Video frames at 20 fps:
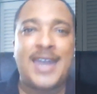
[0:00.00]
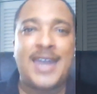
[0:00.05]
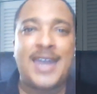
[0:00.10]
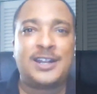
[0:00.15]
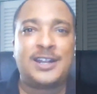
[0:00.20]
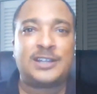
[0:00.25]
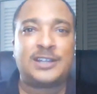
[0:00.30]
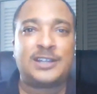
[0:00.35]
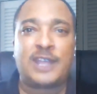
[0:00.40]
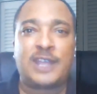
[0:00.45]

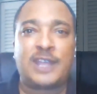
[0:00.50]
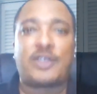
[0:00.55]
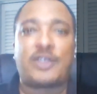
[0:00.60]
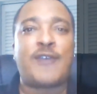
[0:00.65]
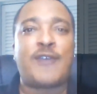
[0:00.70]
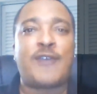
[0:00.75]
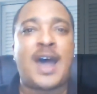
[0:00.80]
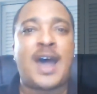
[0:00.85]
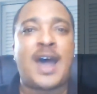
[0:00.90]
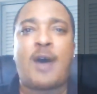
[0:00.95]
in the length
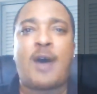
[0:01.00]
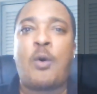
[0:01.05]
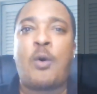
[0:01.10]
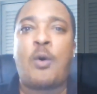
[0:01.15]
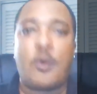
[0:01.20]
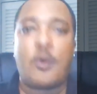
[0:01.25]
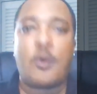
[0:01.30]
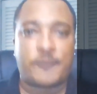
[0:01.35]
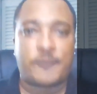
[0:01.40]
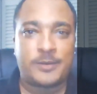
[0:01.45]
of Al
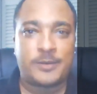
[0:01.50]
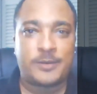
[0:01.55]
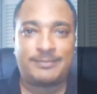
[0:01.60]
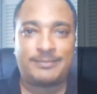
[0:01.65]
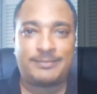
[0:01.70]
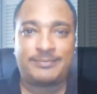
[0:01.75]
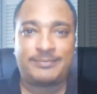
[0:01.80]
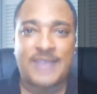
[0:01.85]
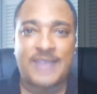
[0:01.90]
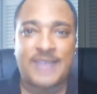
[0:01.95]
Horford.
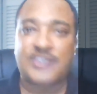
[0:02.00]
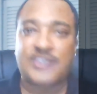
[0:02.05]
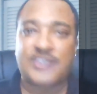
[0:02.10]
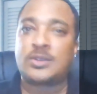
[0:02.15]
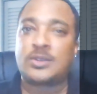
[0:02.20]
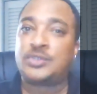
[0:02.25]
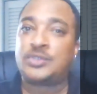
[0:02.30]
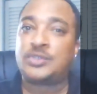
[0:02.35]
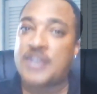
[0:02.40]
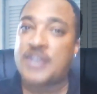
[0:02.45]
That's
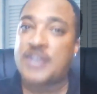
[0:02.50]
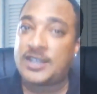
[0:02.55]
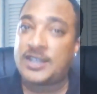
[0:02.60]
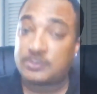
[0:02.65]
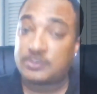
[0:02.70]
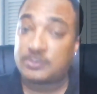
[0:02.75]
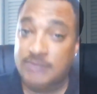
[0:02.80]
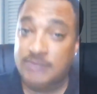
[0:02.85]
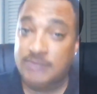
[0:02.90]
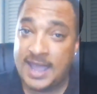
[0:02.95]
going to change
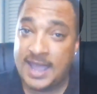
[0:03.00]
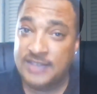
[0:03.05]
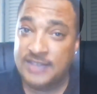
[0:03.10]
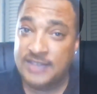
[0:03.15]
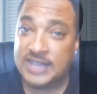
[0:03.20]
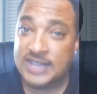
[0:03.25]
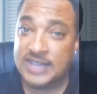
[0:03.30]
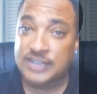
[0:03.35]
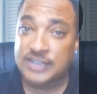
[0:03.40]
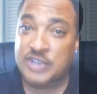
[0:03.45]

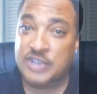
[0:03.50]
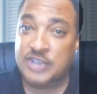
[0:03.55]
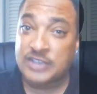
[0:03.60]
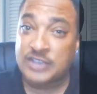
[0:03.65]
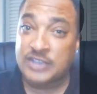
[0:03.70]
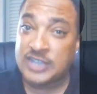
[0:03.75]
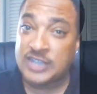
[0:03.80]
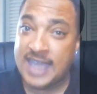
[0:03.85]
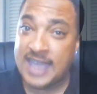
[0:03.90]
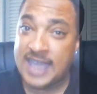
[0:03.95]
things that can
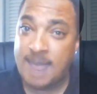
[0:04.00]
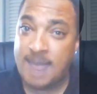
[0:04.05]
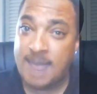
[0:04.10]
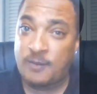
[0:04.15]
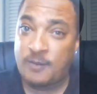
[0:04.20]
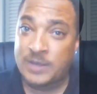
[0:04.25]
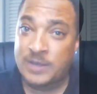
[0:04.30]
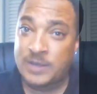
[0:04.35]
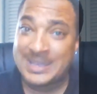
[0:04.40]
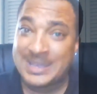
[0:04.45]
change the game
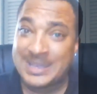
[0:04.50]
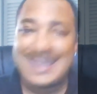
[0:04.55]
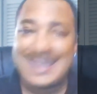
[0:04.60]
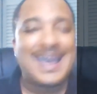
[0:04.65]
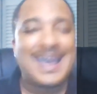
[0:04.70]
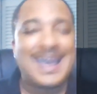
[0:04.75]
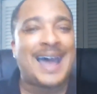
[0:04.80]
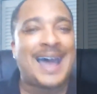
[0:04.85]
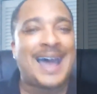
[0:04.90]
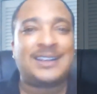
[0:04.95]
in Philly.
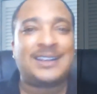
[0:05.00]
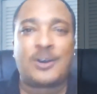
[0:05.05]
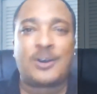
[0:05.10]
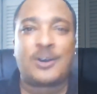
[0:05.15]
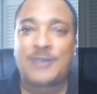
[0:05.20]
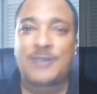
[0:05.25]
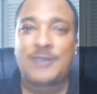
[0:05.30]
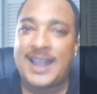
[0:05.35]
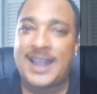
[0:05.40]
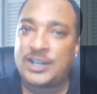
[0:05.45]
I
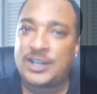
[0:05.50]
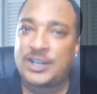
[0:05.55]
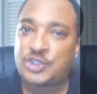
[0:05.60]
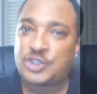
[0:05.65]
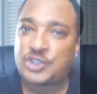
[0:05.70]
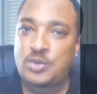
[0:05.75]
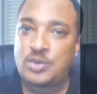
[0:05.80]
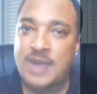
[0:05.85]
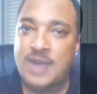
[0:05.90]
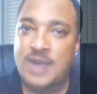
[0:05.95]
don't like their
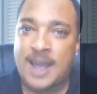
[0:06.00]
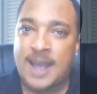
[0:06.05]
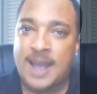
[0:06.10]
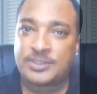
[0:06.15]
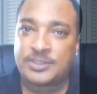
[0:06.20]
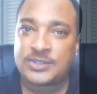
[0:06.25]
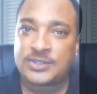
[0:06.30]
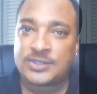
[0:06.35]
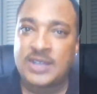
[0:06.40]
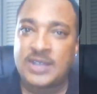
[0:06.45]
shooting
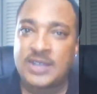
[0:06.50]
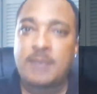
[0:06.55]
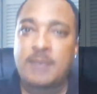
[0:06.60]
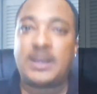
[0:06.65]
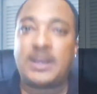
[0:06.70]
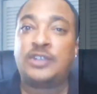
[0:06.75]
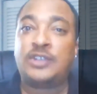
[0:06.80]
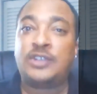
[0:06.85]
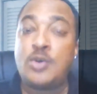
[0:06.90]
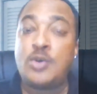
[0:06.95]
options,
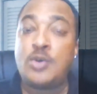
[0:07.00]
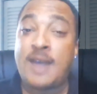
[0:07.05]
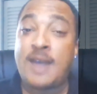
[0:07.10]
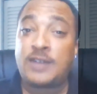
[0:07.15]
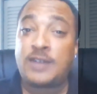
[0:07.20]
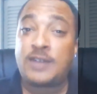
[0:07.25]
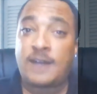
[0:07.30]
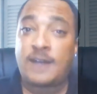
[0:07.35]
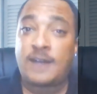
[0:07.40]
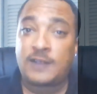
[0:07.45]
but they do
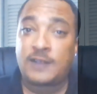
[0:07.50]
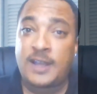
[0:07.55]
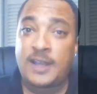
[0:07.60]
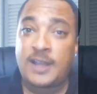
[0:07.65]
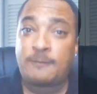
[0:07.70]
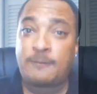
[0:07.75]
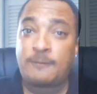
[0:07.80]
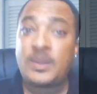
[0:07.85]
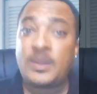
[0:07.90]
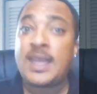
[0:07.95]
have enough
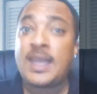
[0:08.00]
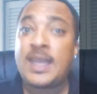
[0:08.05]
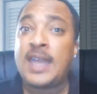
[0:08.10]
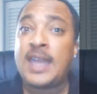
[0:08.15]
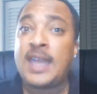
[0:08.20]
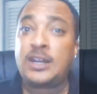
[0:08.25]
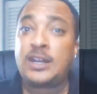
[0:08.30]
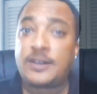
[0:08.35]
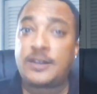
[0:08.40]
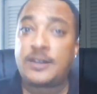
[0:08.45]
length
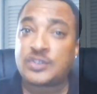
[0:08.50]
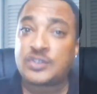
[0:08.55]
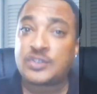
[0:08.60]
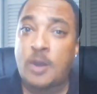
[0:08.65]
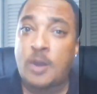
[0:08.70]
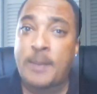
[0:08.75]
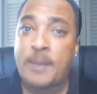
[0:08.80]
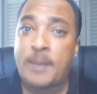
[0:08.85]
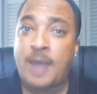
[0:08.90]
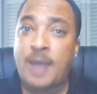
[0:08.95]
and enough
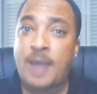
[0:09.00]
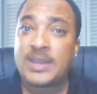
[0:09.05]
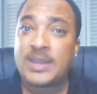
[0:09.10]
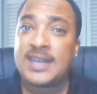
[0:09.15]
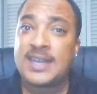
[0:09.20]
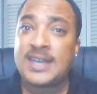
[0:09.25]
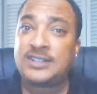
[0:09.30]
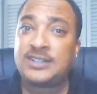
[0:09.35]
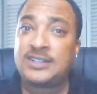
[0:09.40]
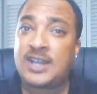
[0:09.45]
star power to
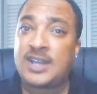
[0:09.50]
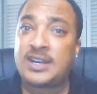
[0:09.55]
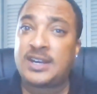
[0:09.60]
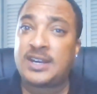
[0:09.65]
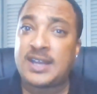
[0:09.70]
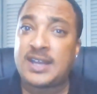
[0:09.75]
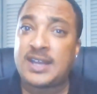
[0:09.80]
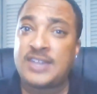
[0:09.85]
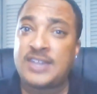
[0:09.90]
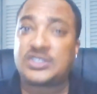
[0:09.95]
get it done
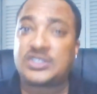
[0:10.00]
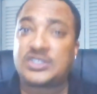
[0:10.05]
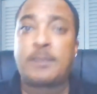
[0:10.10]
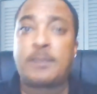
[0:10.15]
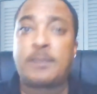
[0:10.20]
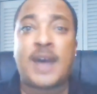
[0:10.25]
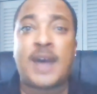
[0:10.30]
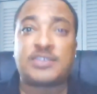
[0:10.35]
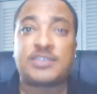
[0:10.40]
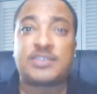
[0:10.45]
in the East and
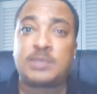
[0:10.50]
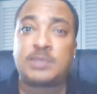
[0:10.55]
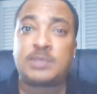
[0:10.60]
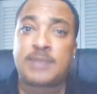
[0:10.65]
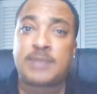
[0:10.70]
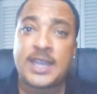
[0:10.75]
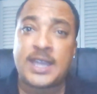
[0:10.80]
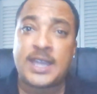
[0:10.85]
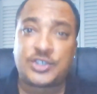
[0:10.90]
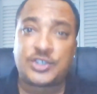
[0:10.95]
possibly
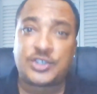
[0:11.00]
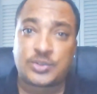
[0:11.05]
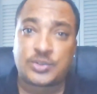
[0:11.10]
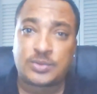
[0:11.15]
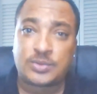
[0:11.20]
play in June.